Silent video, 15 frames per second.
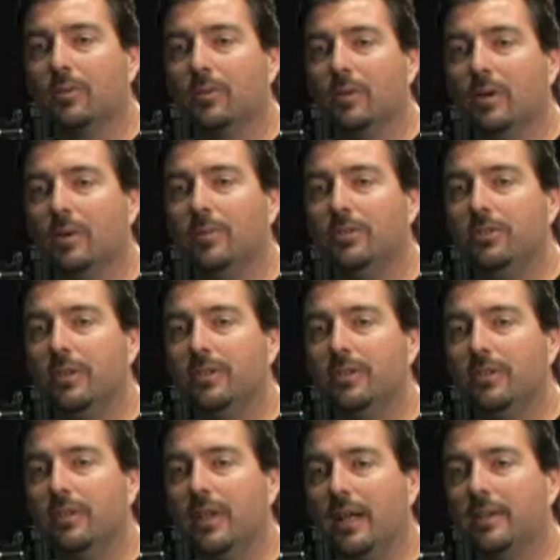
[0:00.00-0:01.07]
what your image is,
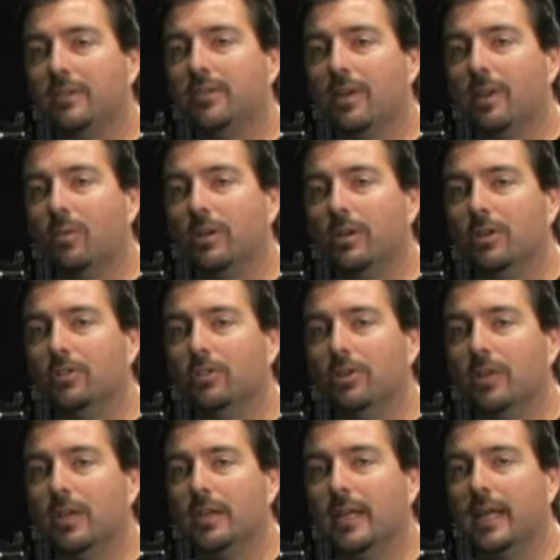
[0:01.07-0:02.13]
it's not necessarily what you're
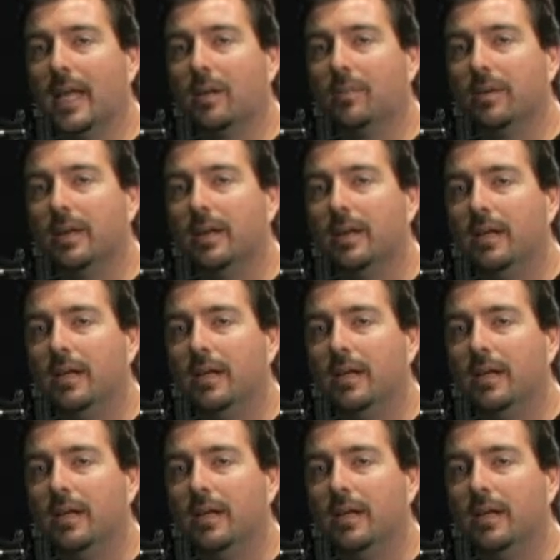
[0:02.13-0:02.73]
shooting on the camera.